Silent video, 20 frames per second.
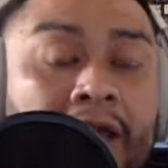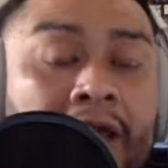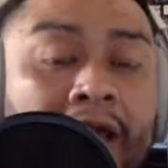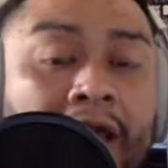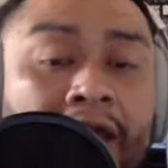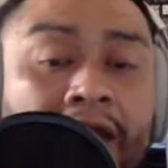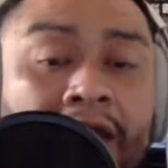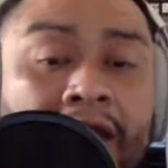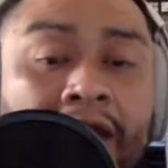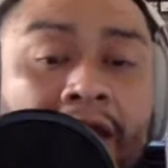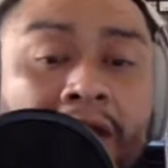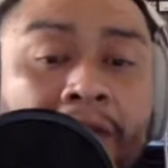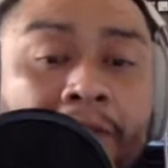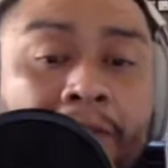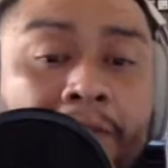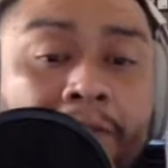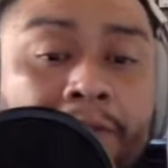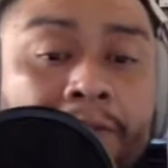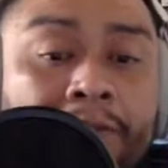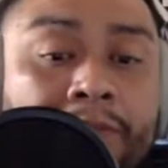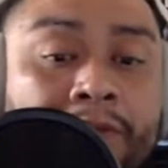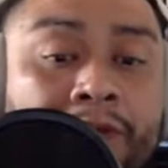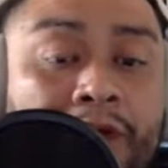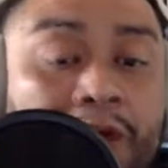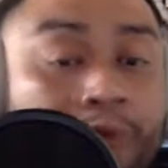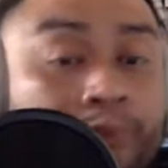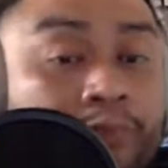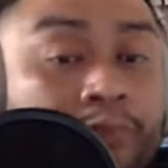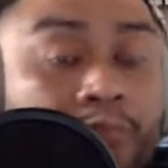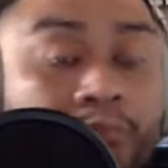And
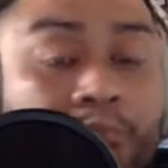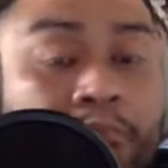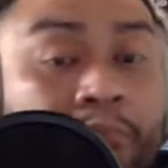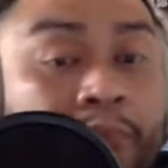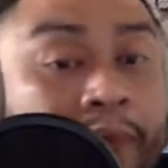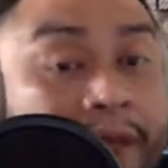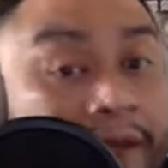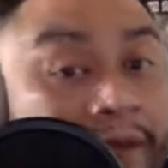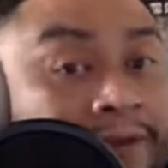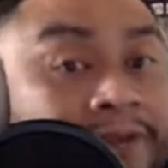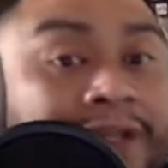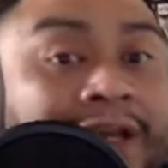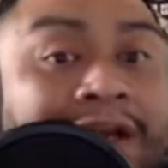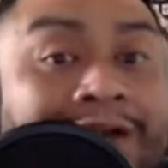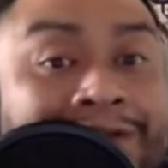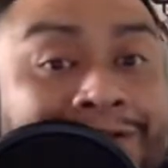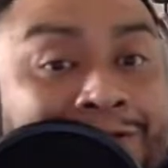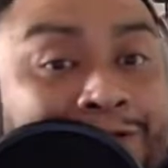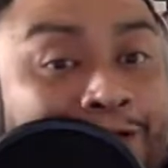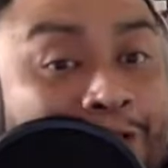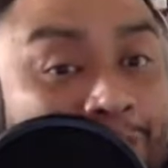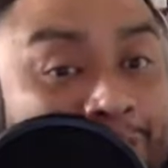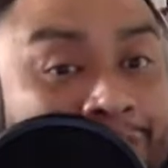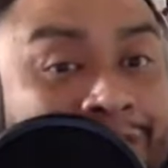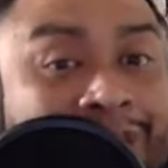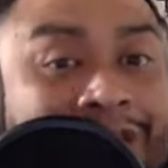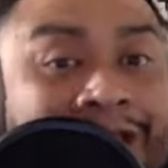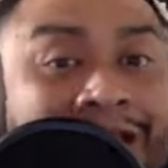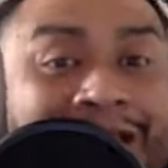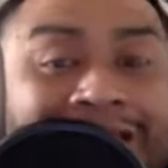you know, Petal tells
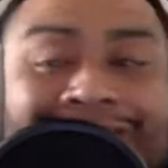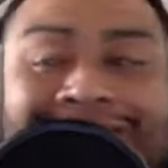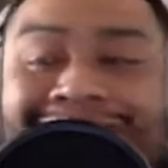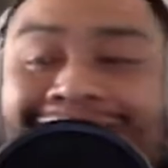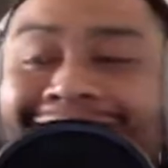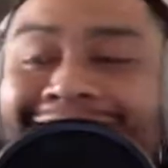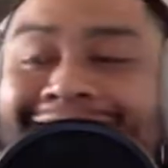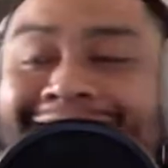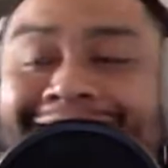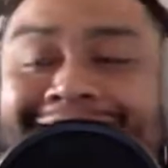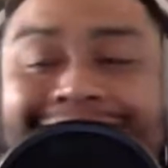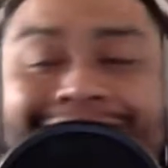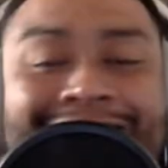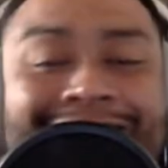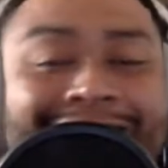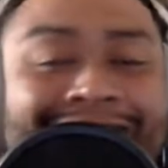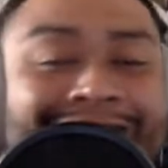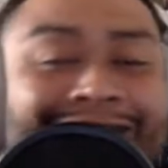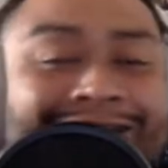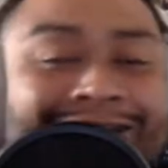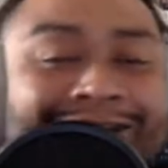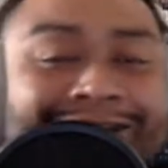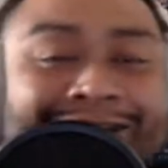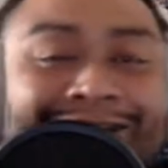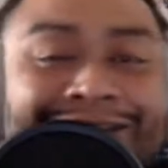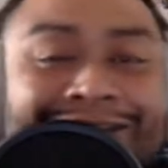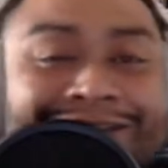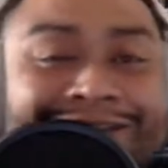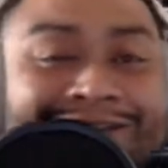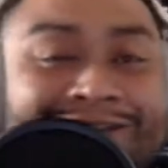Joey that, and
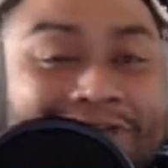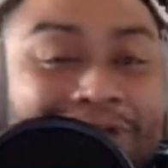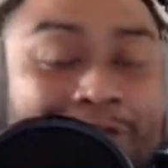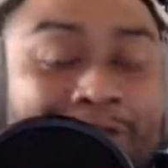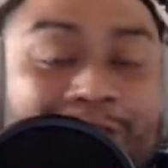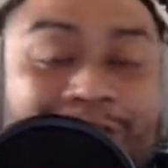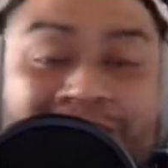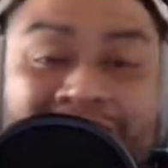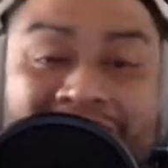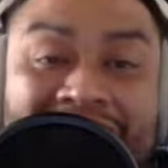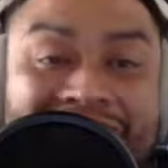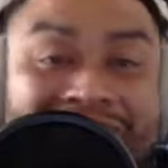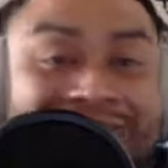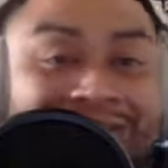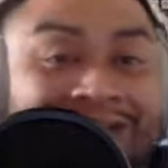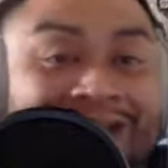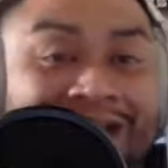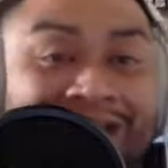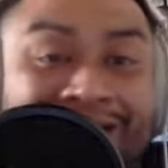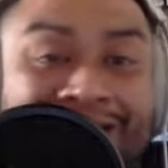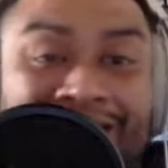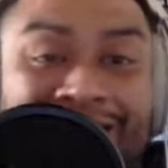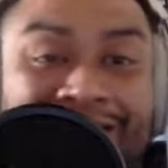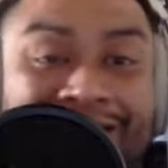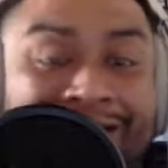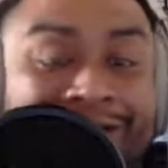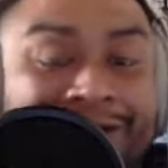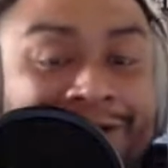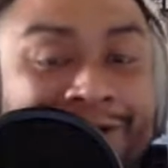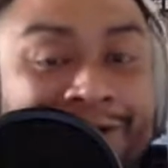Joey's just kind of
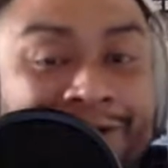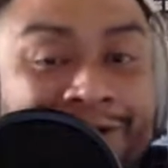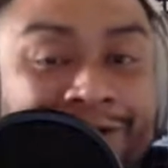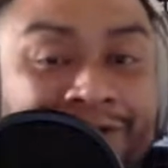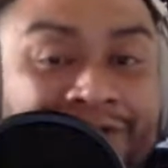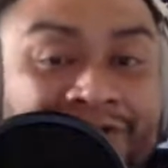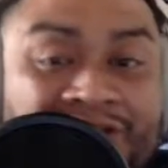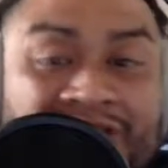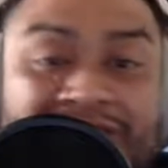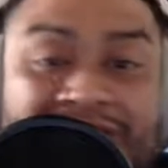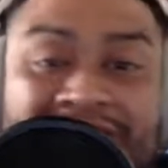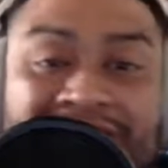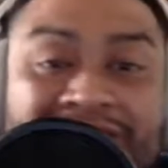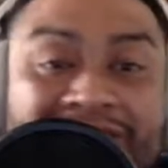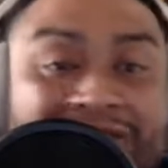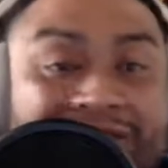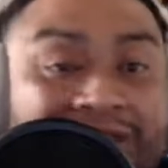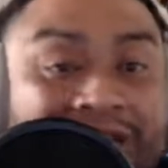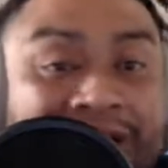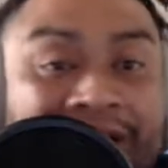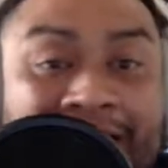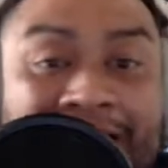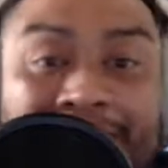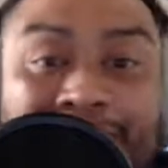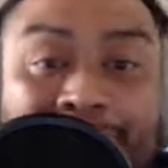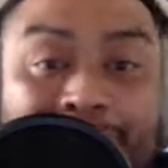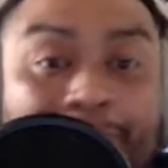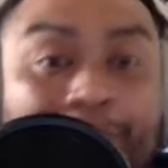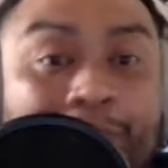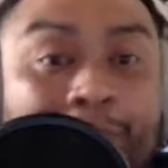like unnerved. She's just like, I
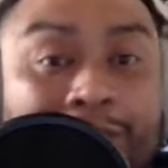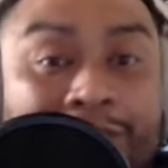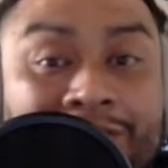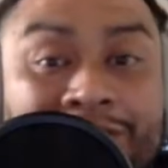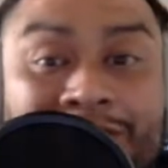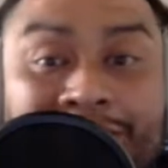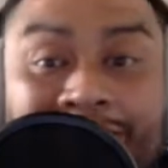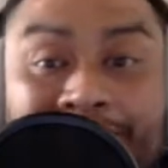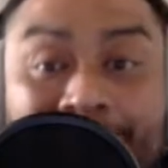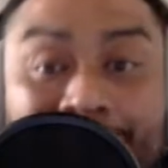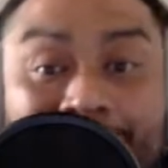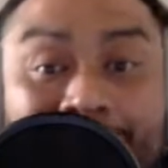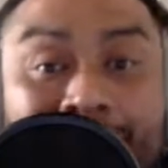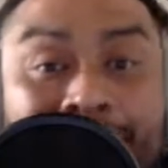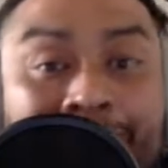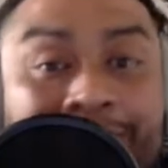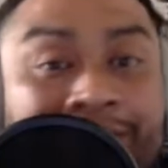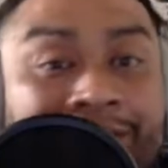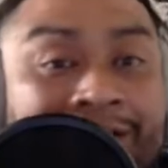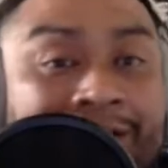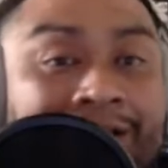don't know what to do.